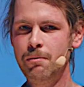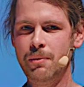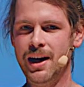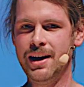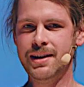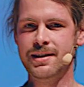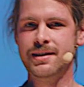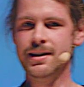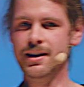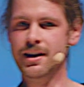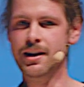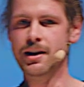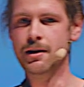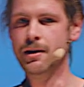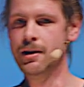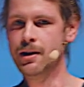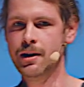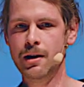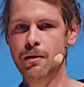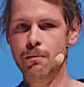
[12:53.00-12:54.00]
pass
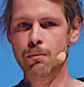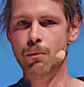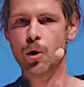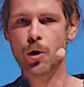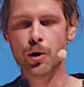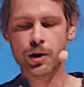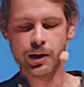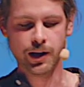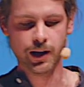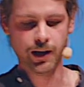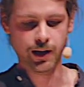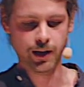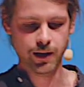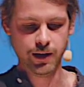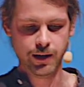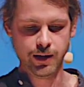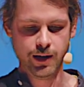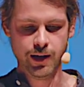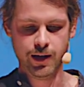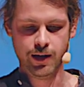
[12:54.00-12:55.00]
in more
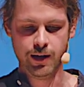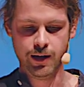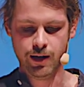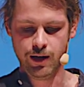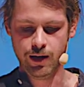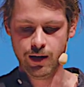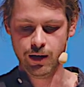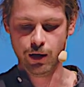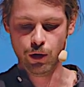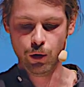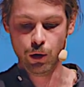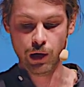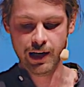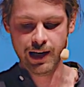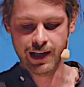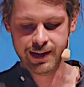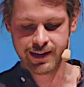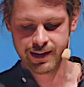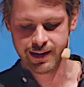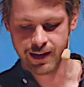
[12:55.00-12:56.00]
than, than uh, or
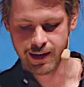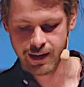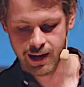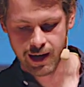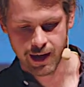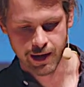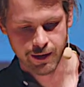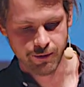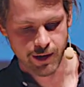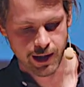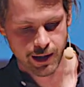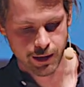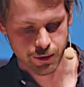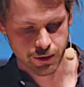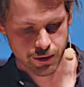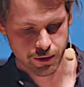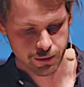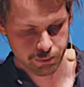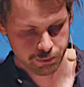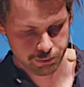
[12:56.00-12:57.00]
less than nine
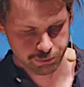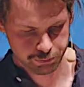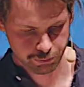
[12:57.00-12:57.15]
values.